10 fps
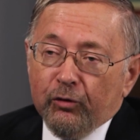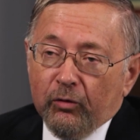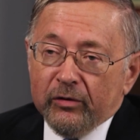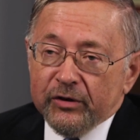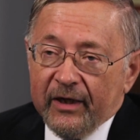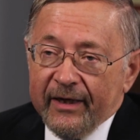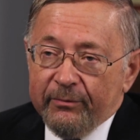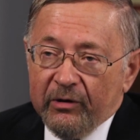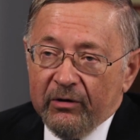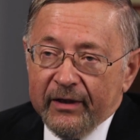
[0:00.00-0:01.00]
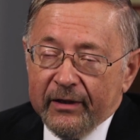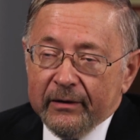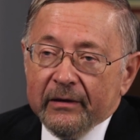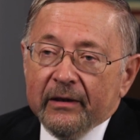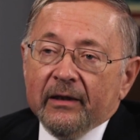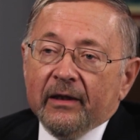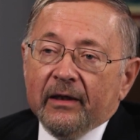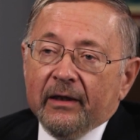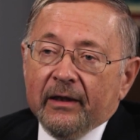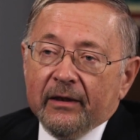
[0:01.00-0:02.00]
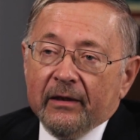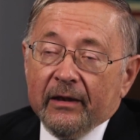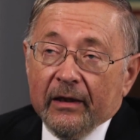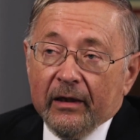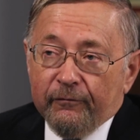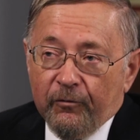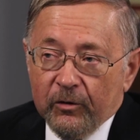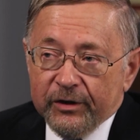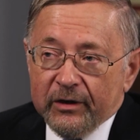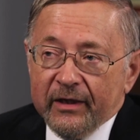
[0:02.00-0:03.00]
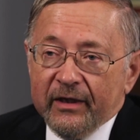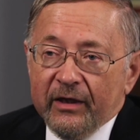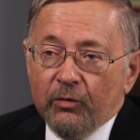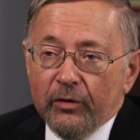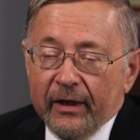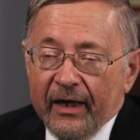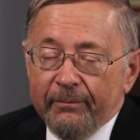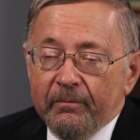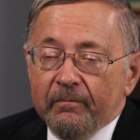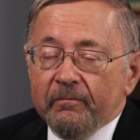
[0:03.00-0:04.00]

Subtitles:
known as Liberia. Unfortunately, they were not